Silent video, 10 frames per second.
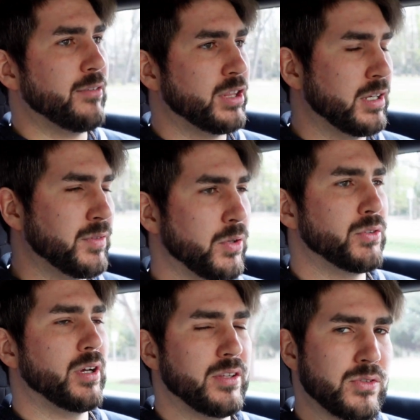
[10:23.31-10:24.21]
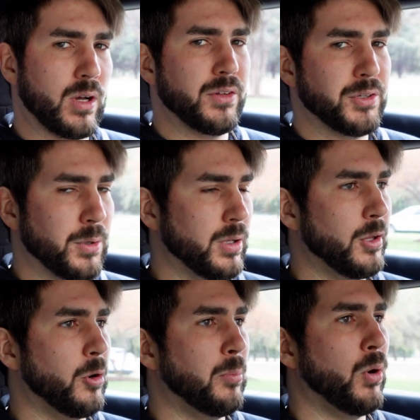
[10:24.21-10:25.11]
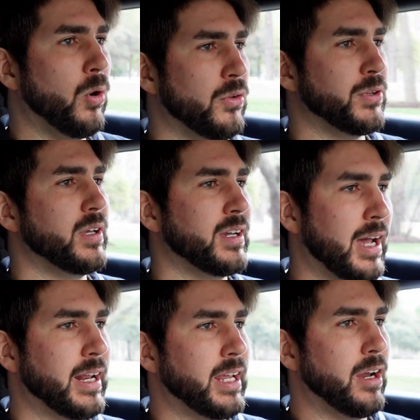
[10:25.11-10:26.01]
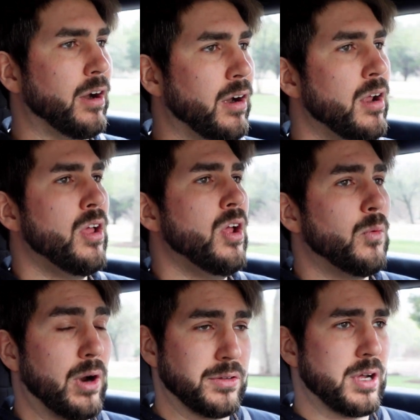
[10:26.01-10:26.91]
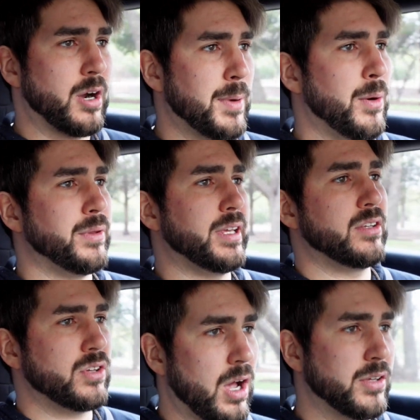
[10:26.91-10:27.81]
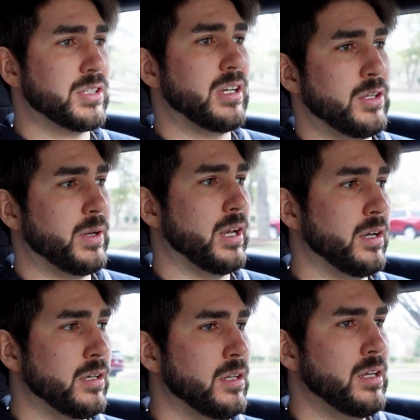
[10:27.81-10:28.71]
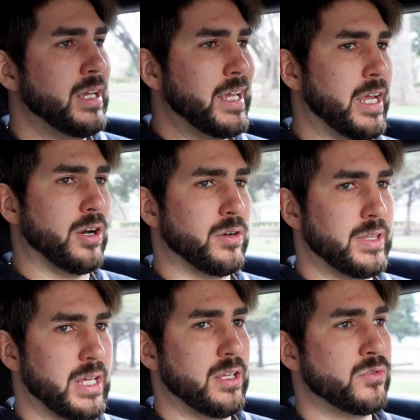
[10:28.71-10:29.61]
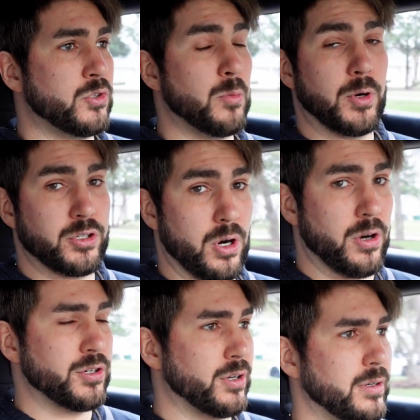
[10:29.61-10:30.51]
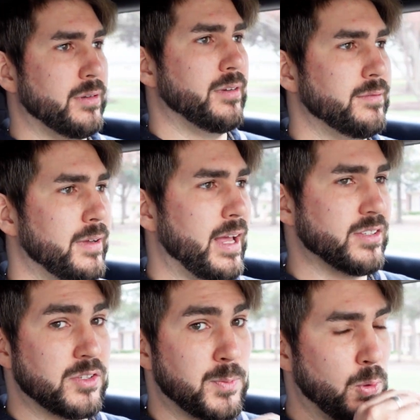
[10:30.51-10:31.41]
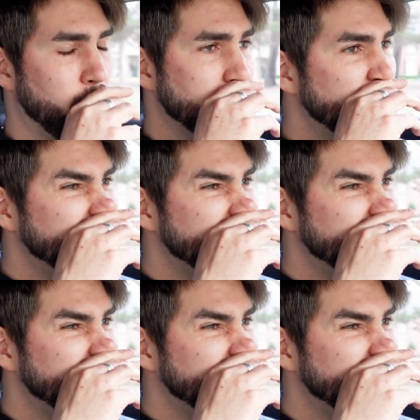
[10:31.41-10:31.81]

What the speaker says: Everything feels good, so I'll do a little pull so you can kind of hear what I was talking about with the exhaust, and you can hear the supercharger as it spools.